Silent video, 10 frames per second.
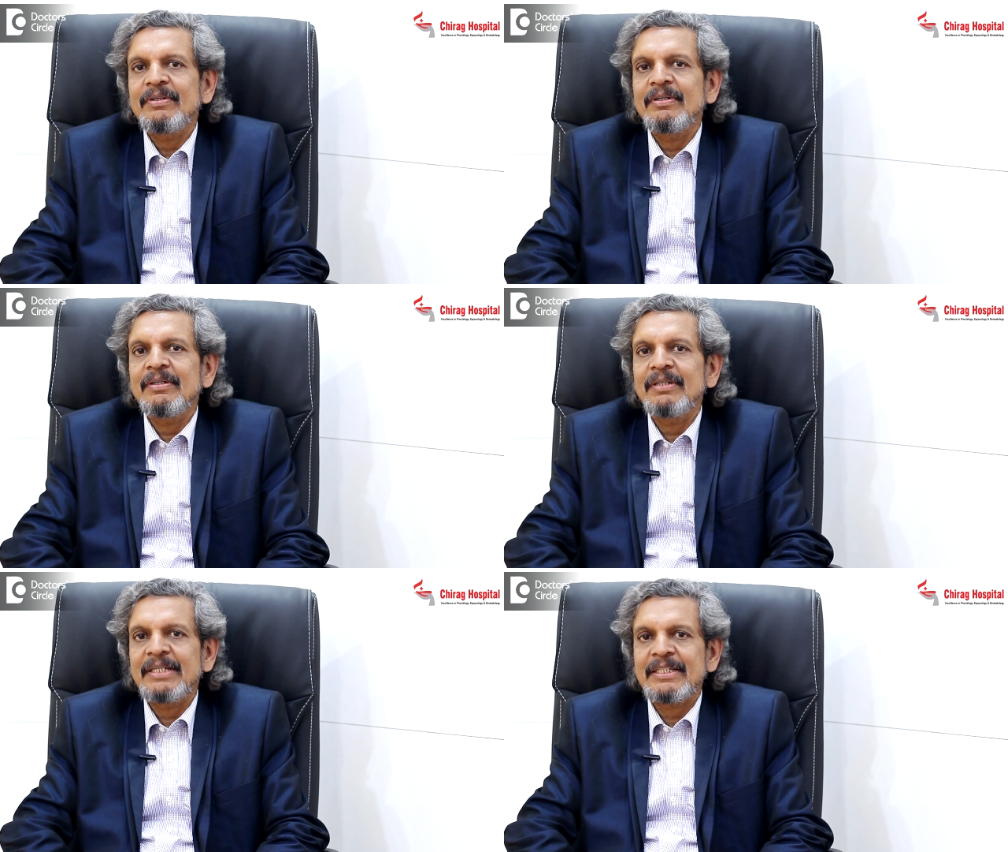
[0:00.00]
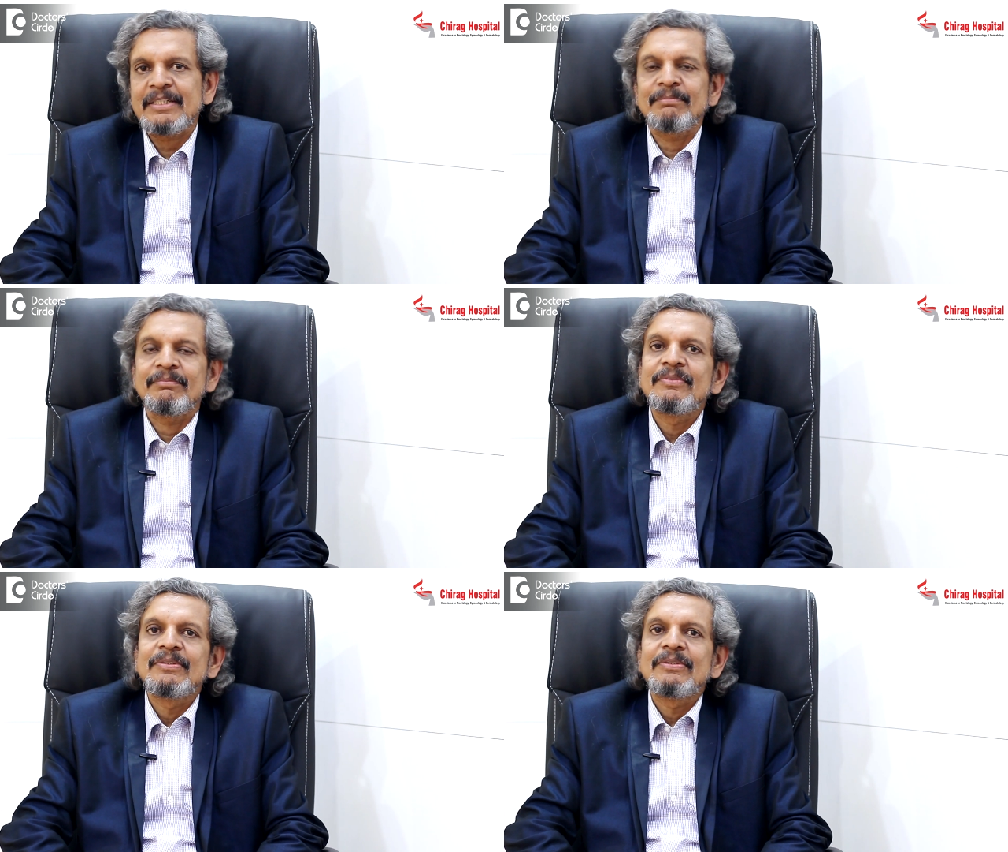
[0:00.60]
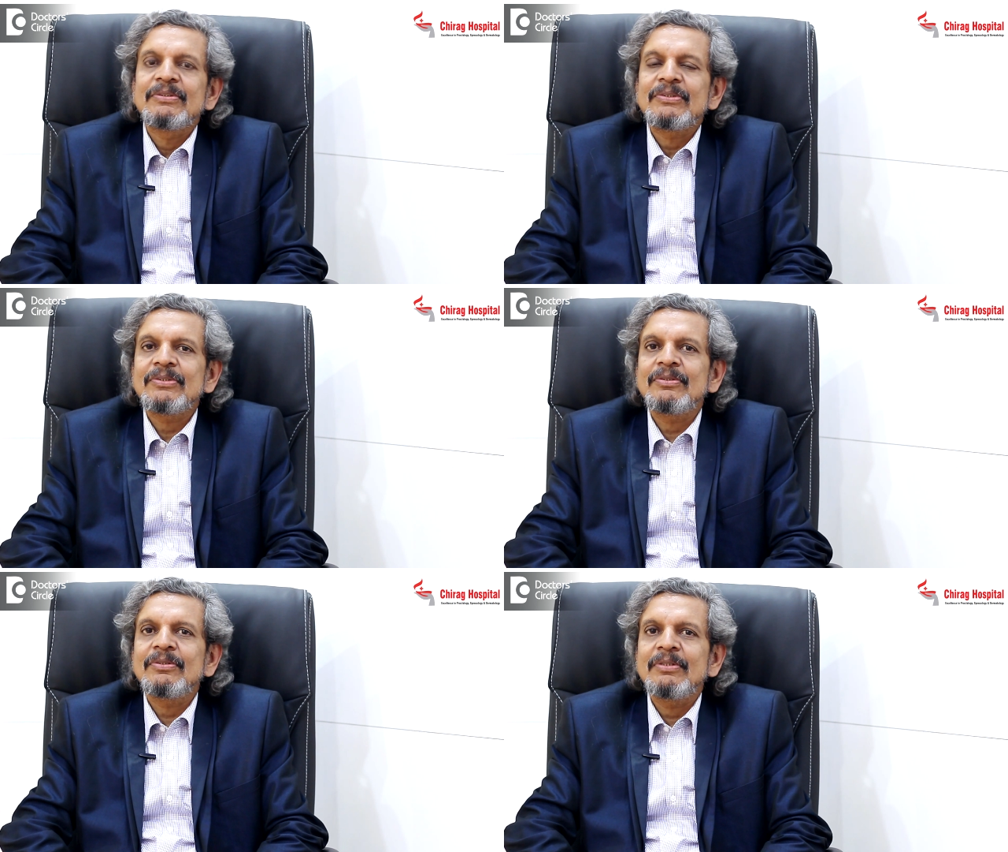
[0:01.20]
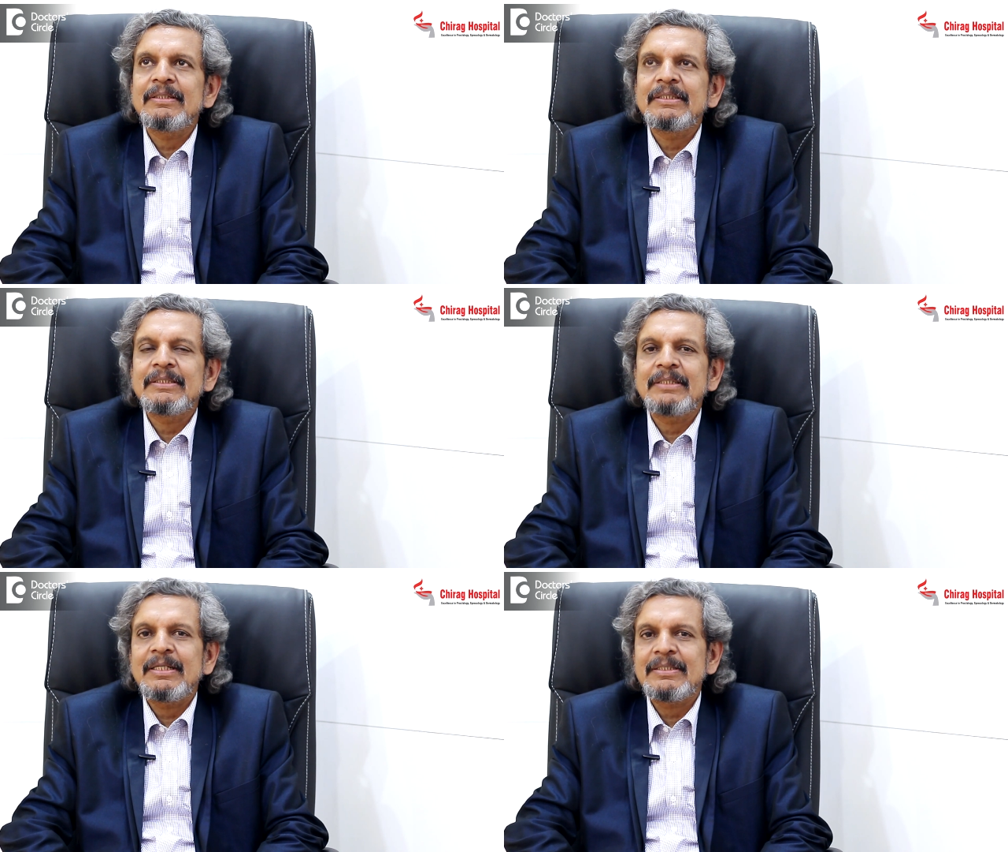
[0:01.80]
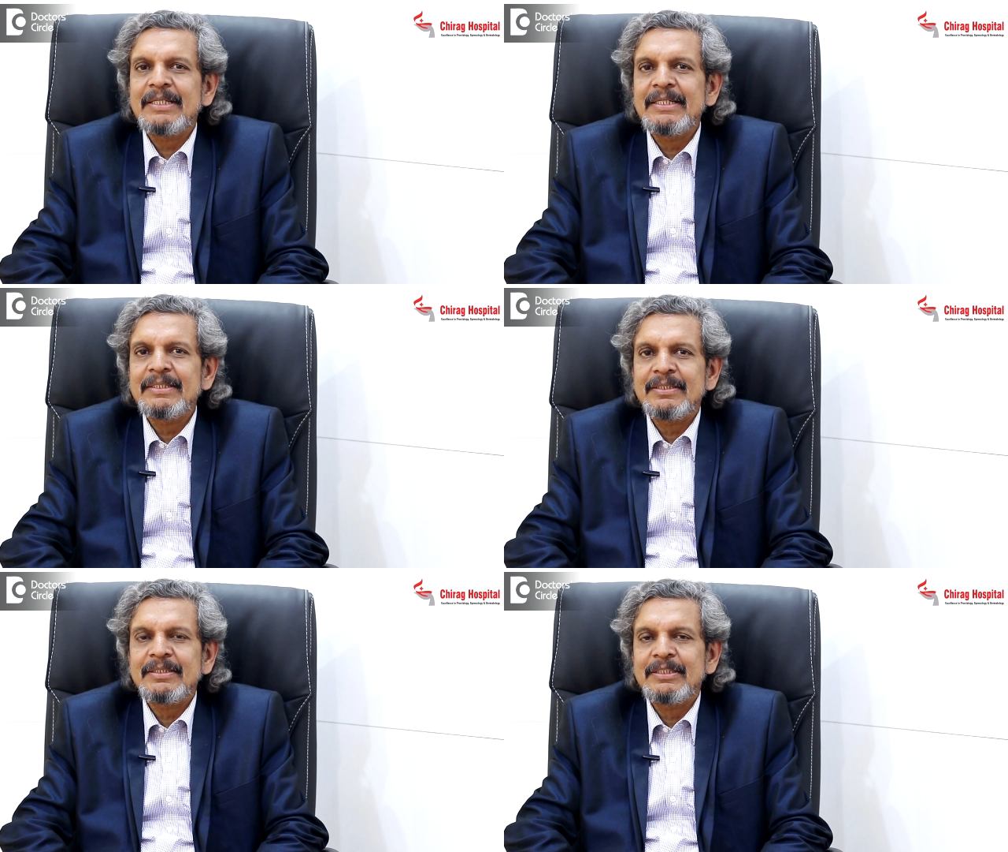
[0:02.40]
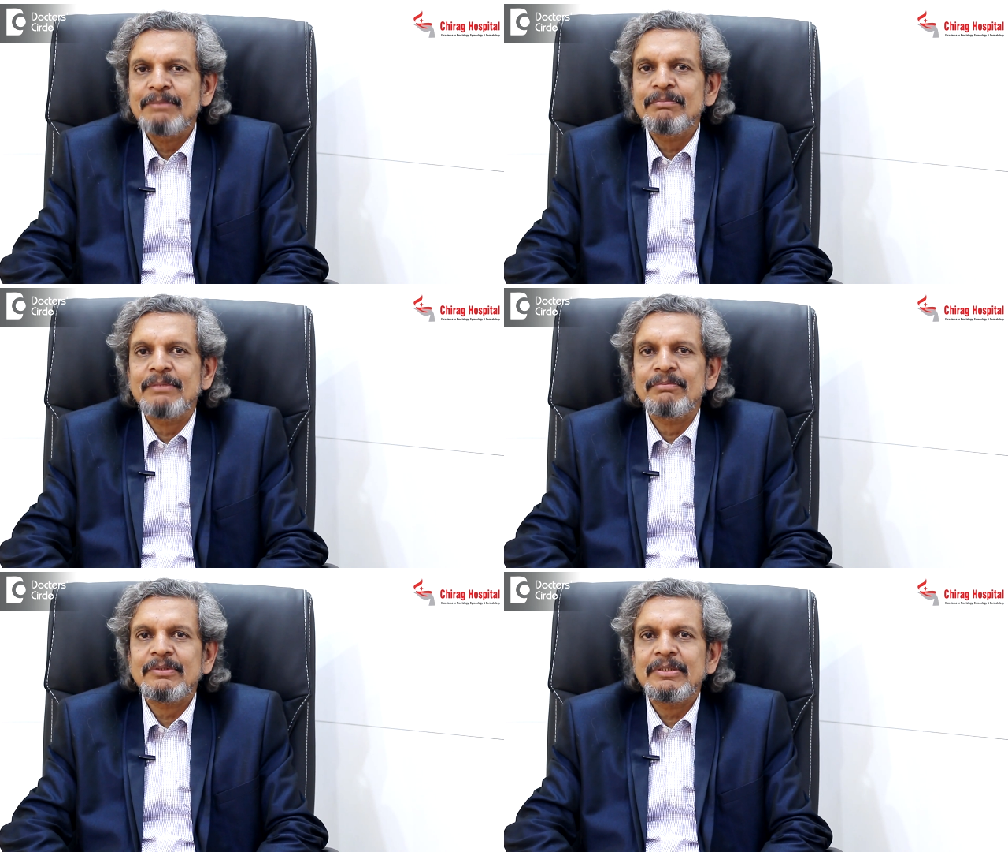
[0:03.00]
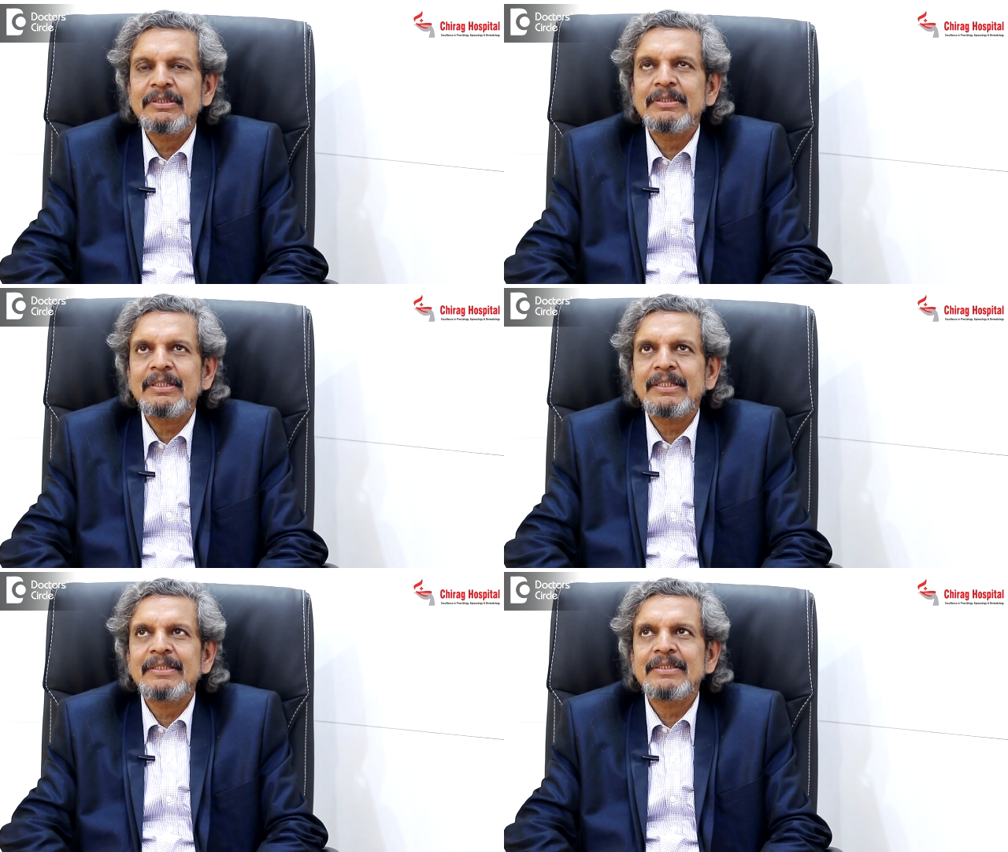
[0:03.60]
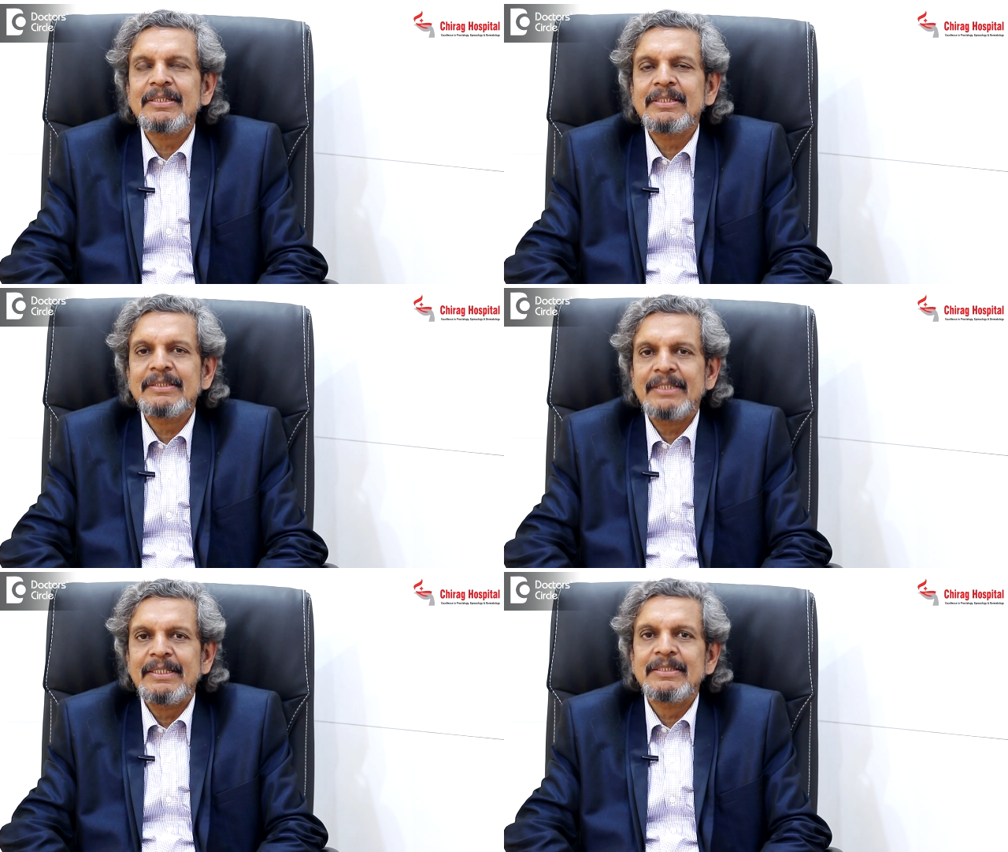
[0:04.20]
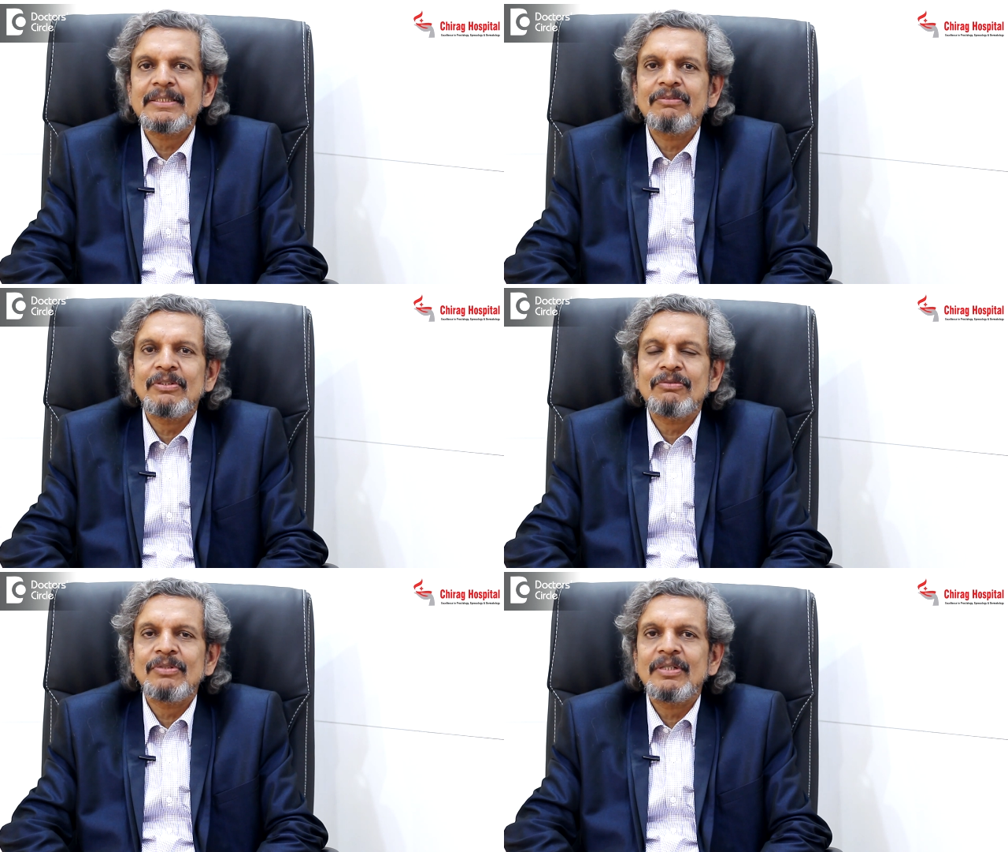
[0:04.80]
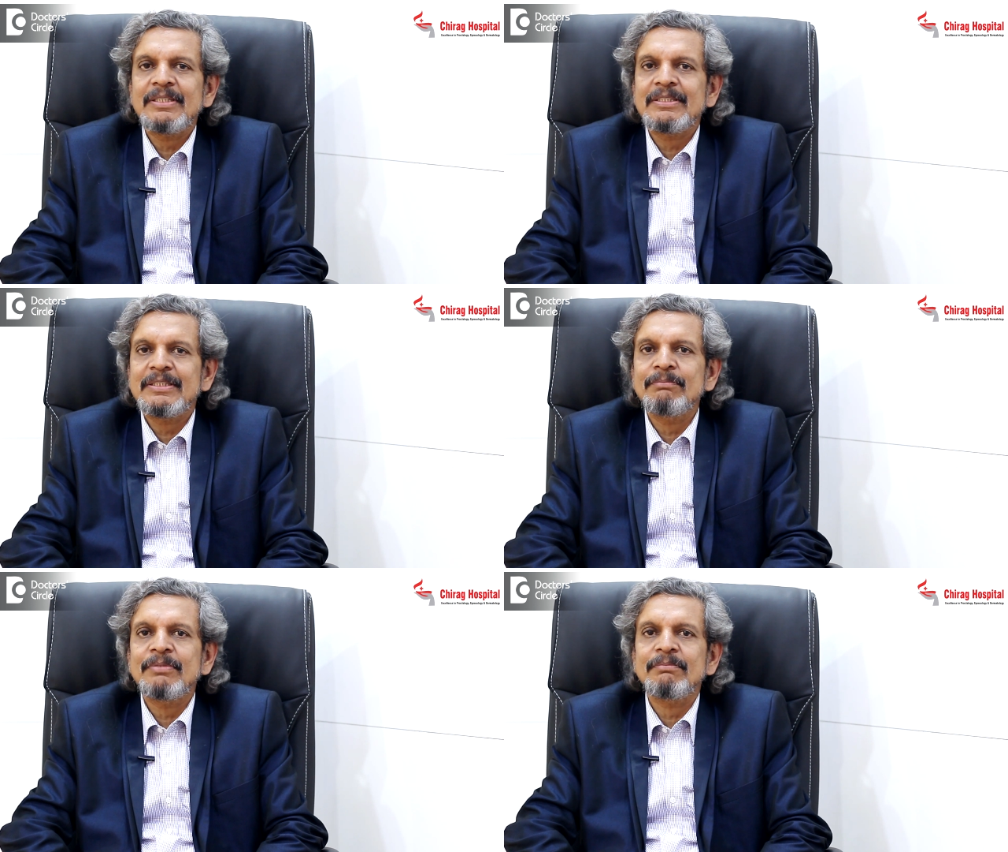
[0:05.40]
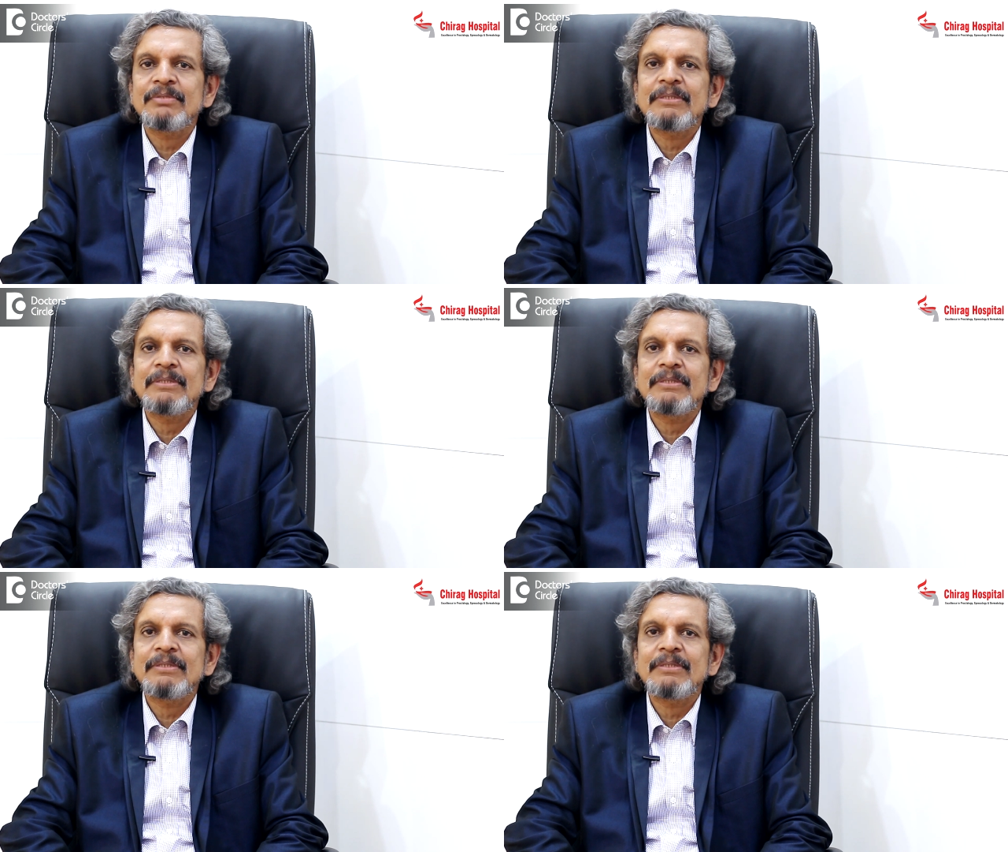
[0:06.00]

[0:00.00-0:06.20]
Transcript: uh, rectum. So this signs and symptoms, it's not exactly signs, what we call as symptoms.